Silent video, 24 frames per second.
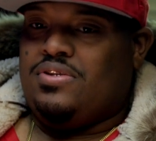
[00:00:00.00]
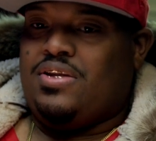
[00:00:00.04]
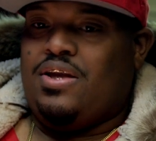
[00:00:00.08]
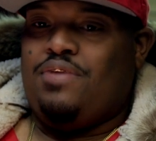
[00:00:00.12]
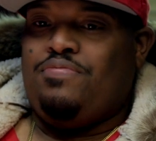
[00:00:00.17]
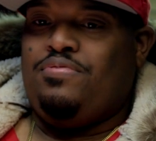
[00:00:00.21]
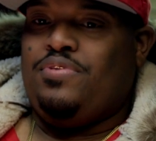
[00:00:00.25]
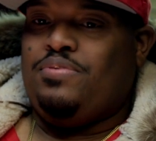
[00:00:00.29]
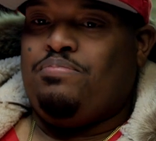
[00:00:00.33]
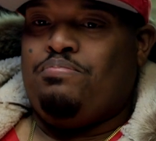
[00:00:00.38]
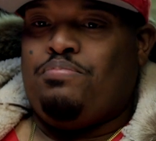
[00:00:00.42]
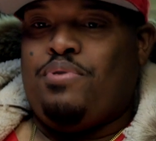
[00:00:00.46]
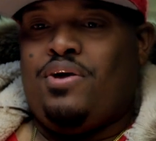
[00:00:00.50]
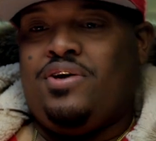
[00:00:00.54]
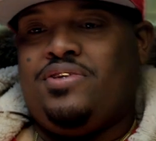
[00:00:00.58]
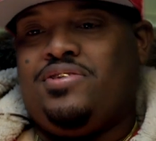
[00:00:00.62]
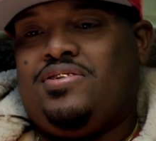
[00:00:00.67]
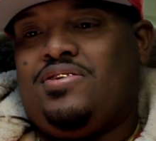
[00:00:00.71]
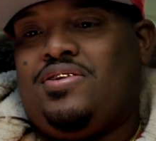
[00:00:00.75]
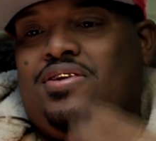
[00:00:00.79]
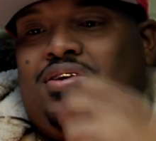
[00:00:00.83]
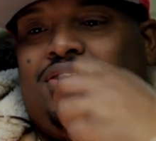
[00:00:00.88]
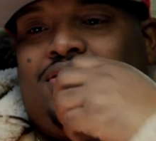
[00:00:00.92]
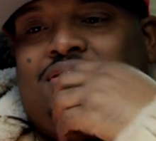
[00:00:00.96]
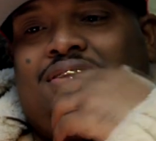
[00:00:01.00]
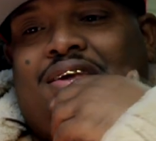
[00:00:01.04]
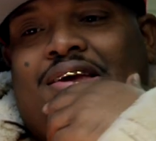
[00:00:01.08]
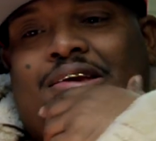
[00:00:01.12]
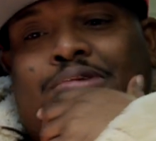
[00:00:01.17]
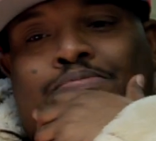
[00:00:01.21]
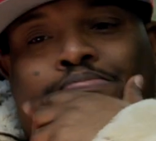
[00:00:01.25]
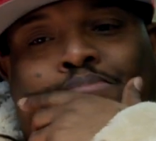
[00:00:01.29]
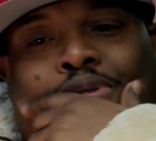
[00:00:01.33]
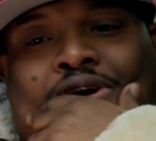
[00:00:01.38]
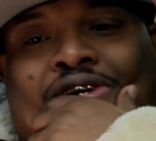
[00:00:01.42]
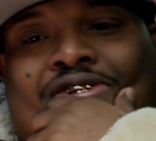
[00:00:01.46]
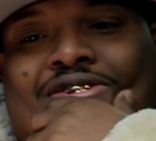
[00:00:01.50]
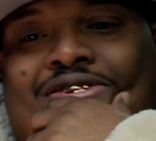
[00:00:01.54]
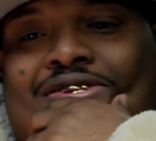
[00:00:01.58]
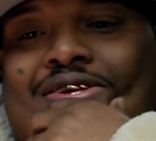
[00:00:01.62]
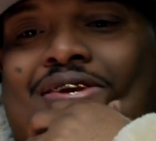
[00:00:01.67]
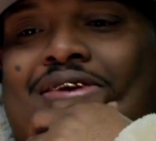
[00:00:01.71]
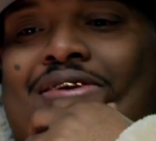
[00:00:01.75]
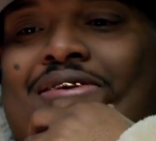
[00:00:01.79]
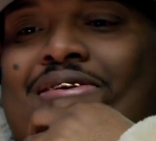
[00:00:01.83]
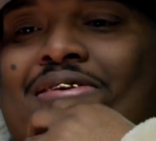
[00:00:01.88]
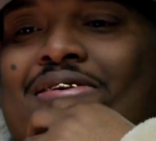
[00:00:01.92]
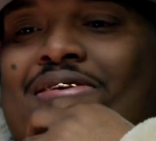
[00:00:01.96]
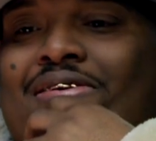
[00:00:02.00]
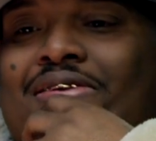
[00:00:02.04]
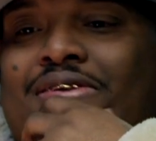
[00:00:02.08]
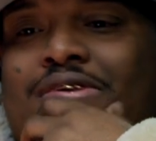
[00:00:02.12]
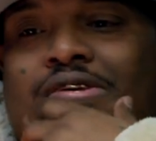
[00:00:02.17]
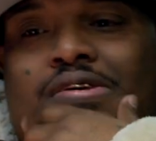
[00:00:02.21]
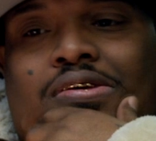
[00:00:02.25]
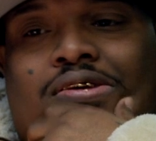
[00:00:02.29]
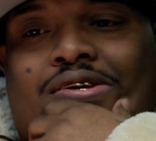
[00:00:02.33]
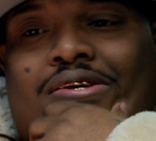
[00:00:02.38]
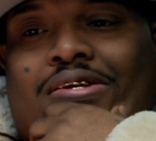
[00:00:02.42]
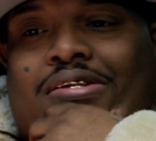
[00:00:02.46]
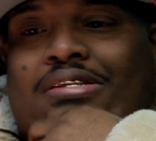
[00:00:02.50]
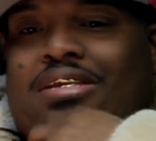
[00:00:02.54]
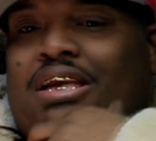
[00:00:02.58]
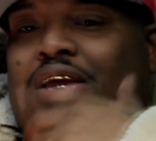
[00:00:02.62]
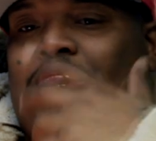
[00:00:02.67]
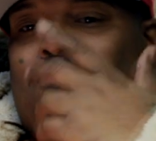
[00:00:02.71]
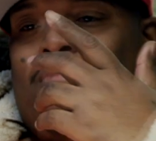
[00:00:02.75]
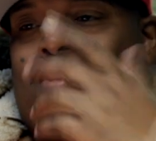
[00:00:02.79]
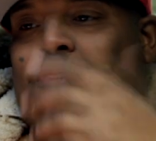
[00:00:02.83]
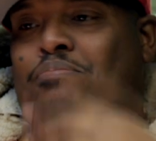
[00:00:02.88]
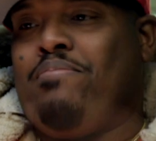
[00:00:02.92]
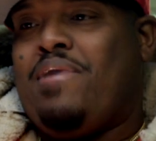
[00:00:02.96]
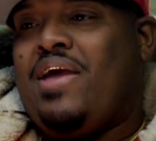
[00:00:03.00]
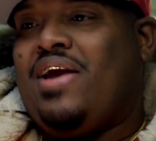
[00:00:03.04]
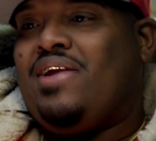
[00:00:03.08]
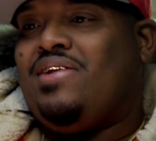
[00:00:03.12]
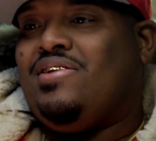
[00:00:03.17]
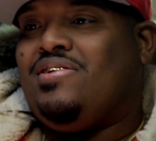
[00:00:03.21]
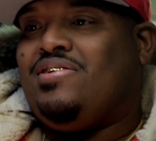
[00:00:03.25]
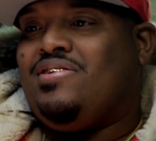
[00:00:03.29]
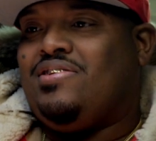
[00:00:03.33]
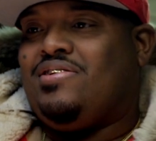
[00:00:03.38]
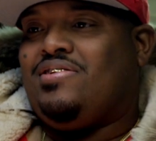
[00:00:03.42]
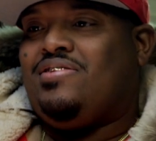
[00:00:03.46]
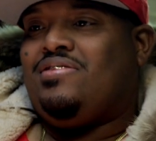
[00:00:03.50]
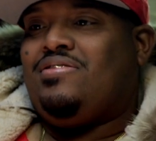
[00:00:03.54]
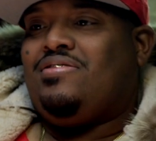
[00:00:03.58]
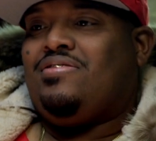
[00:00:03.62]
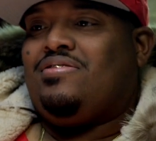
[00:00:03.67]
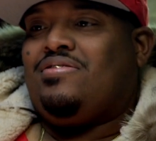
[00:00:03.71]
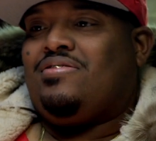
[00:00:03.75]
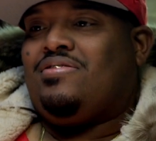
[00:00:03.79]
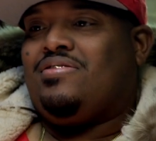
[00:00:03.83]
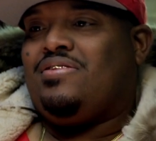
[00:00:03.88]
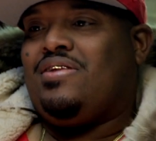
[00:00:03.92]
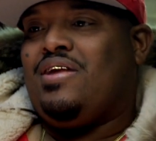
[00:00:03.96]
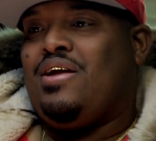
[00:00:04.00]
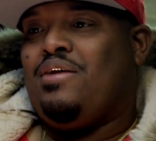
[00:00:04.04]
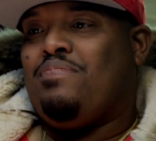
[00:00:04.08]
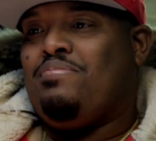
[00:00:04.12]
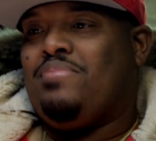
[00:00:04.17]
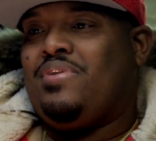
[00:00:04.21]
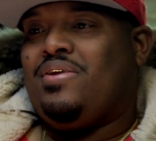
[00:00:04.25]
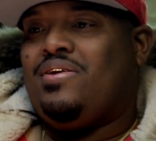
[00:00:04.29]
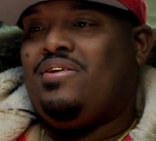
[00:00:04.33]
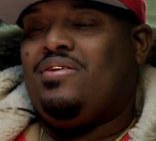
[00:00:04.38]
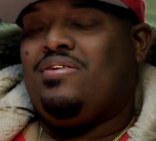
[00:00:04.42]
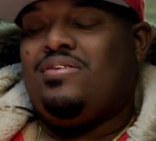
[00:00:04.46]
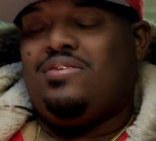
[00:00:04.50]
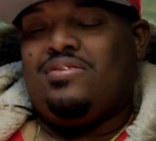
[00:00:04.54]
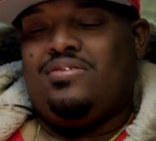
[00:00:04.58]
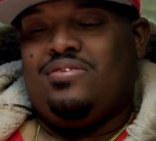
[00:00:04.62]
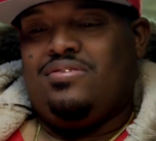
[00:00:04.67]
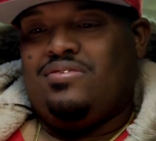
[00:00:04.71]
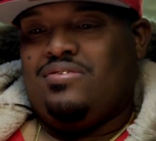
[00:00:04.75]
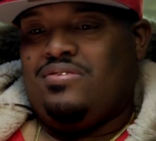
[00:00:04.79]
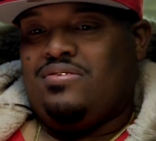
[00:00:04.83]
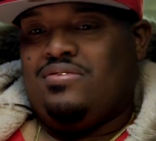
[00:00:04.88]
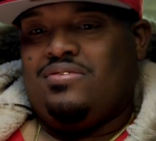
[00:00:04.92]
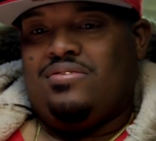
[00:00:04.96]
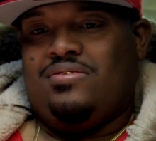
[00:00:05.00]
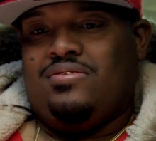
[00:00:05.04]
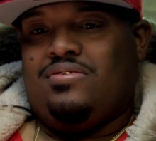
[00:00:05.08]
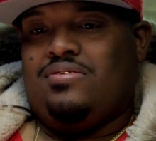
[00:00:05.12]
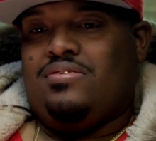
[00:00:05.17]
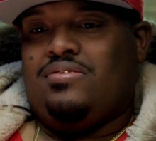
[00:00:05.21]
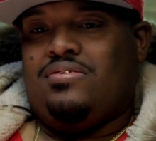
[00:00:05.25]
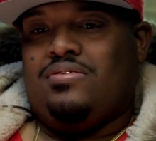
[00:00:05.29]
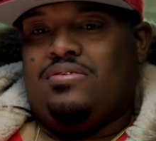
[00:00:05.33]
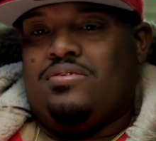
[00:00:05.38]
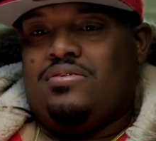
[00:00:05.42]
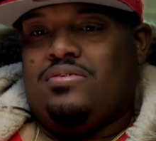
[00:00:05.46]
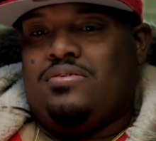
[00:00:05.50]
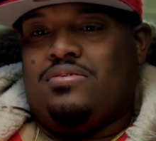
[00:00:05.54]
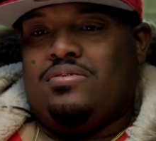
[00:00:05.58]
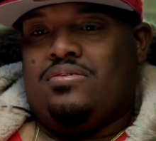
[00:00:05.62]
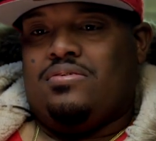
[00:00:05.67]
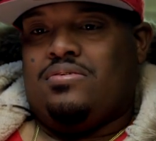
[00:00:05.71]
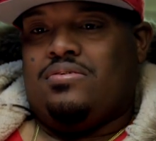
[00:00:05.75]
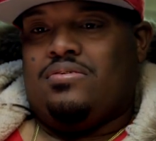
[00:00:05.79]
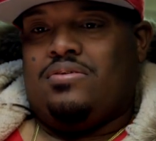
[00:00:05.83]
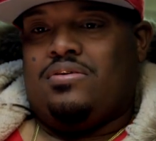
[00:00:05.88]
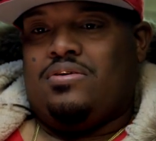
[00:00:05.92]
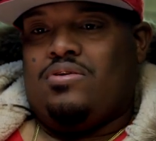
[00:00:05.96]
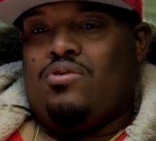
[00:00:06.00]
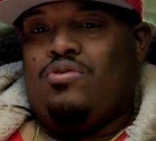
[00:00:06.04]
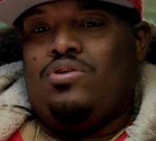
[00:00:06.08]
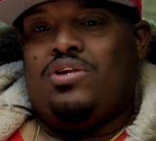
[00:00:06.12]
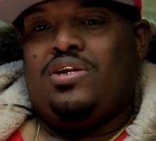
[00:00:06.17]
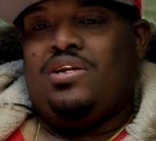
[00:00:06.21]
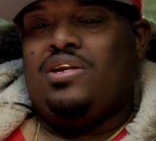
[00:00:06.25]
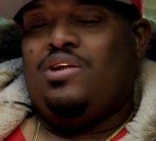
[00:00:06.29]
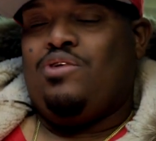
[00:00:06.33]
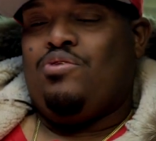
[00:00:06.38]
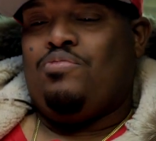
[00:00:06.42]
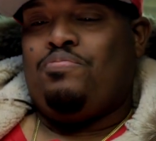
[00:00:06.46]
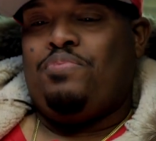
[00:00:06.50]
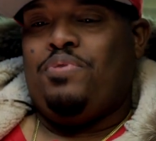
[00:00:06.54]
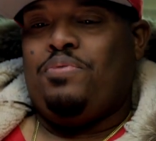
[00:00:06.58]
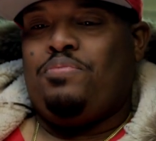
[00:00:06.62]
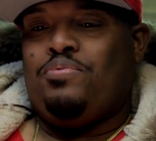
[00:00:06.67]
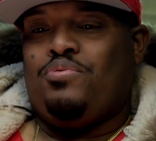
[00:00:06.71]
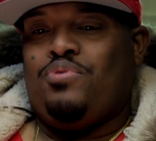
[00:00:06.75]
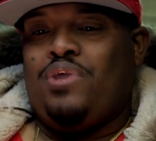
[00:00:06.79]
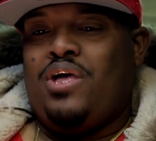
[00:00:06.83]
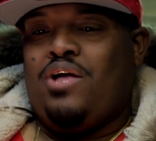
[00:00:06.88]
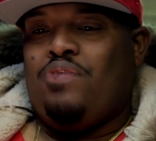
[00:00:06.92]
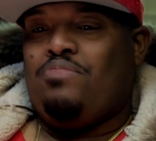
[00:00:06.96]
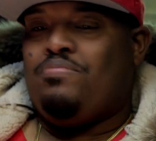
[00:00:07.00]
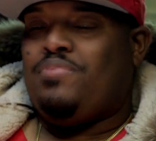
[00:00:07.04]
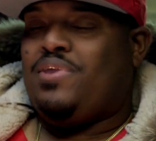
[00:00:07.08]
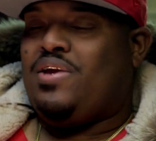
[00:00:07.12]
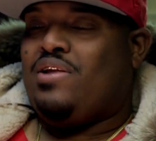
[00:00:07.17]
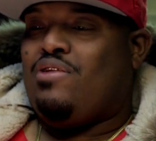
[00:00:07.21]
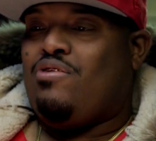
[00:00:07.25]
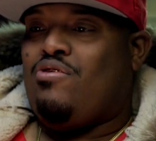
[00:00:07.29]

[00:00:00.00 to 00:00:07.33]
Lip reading: Definitely Buster. Thank Buster. Thank my managers. You know what I mean? And all the little people who helped me